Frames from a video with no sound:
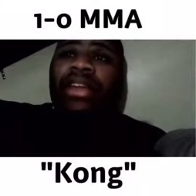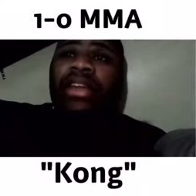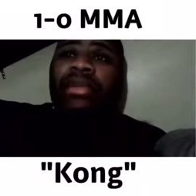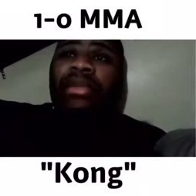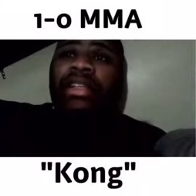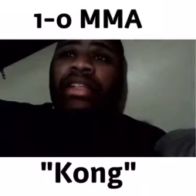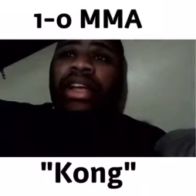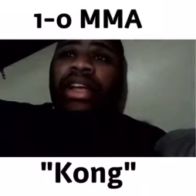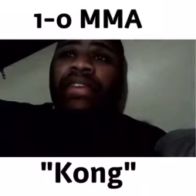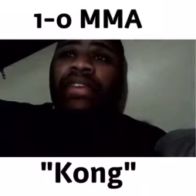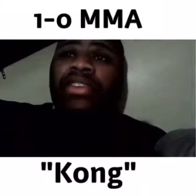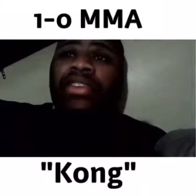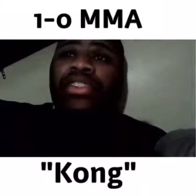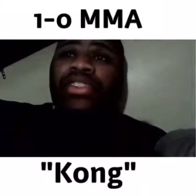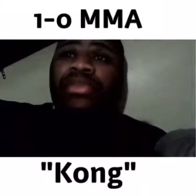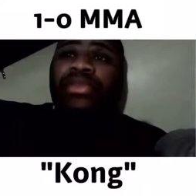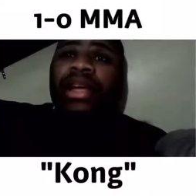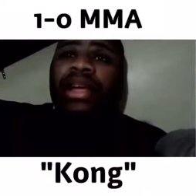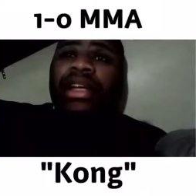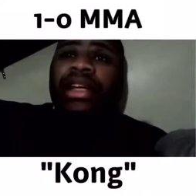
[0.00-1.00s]
Lomachenko
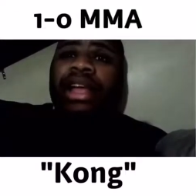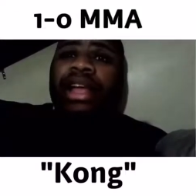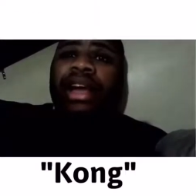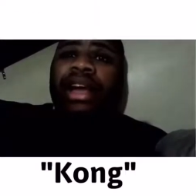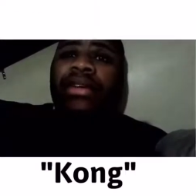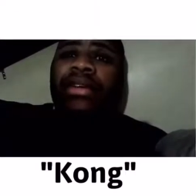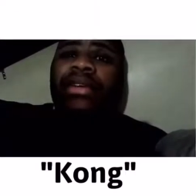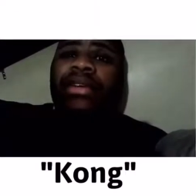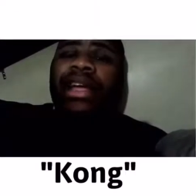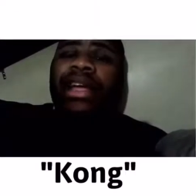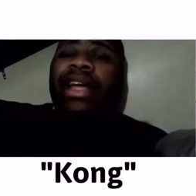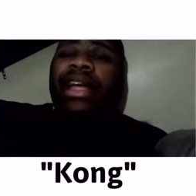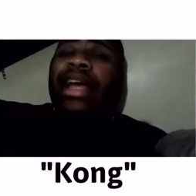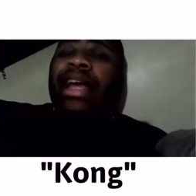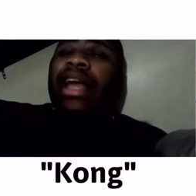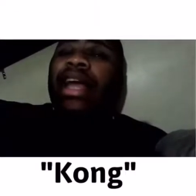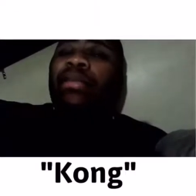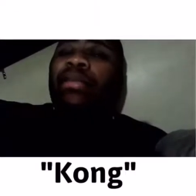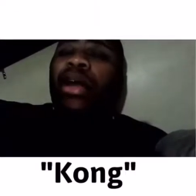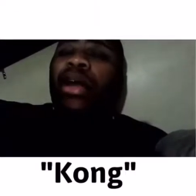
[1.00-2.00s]
versus Rigondeaux, and
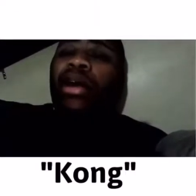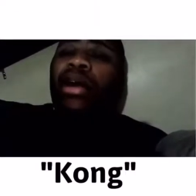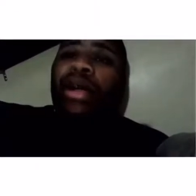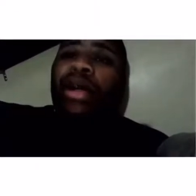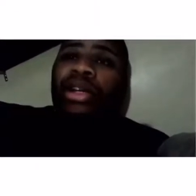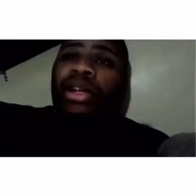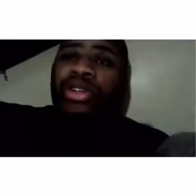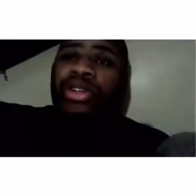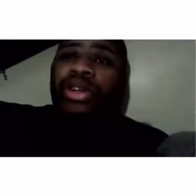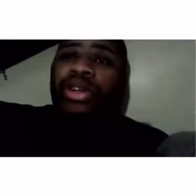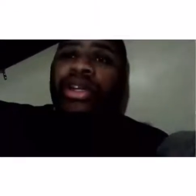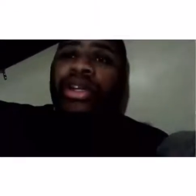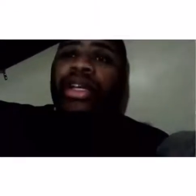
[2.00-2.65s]
I am 110%